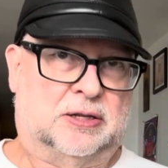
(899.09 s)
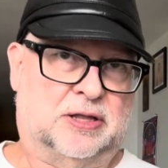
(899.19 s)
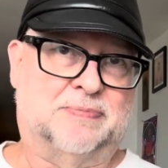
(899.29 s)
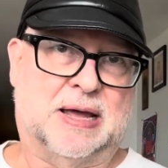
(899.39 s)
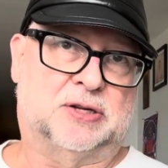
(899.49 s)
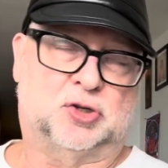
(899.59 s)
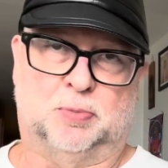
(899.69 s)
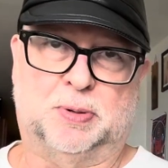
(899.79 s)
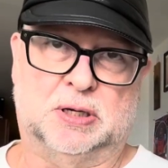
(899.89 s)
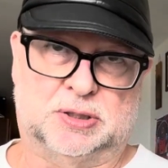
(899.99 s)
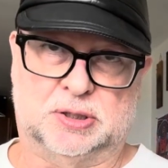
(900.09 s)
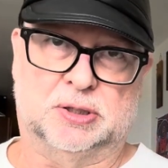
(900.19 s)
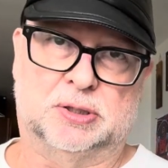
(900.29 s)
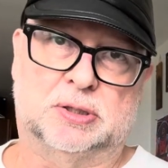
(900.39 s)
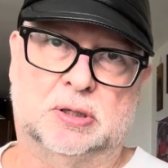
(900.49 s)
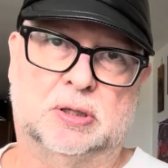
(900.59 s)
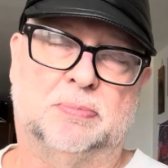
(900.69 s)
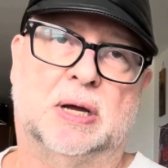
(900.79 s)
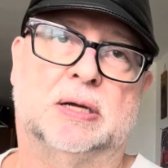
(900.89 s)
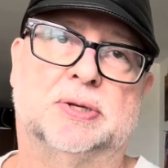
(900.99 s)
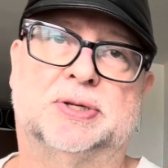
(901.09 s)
the masterpieces that Miles